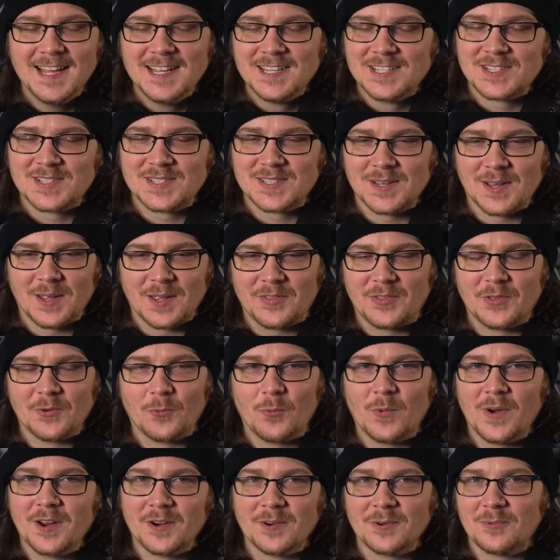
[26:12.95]
just like the
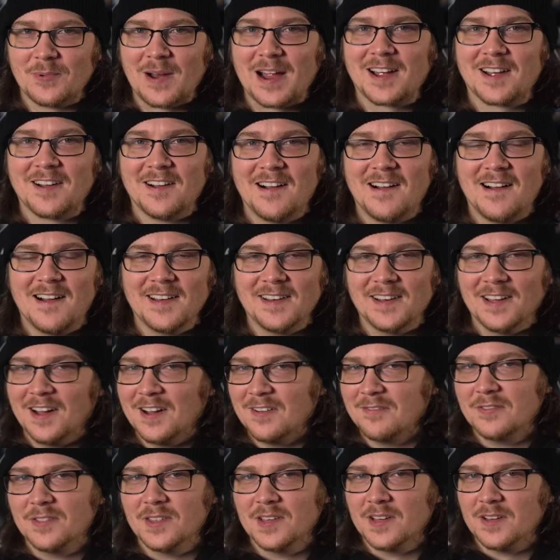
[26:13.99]
weird retcon
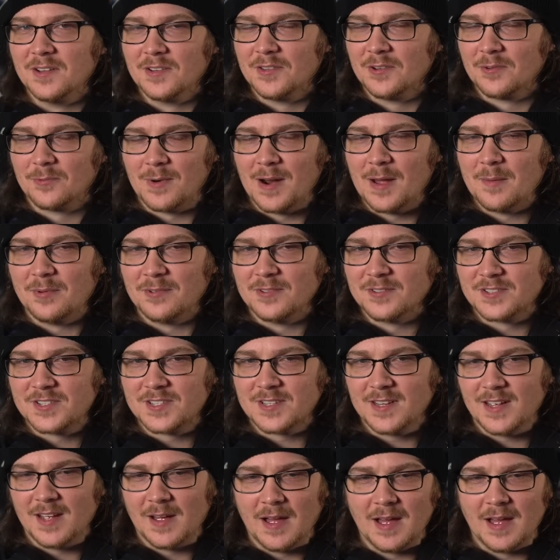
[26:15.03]
of the Rebels